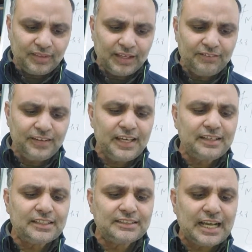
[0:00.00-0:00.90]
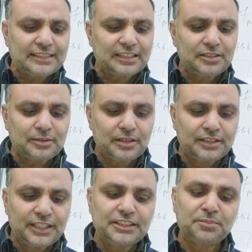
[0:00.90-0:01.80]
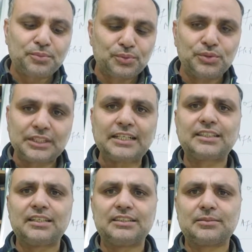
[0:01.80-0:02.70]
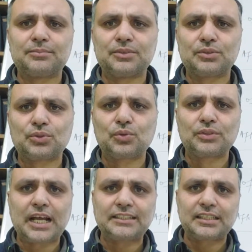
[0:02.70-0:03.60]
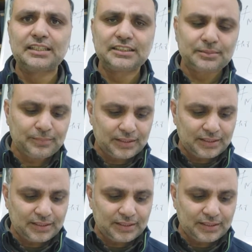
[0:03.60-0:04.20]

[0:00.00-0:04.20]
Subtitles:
where does nature produce naturalism? So naturalism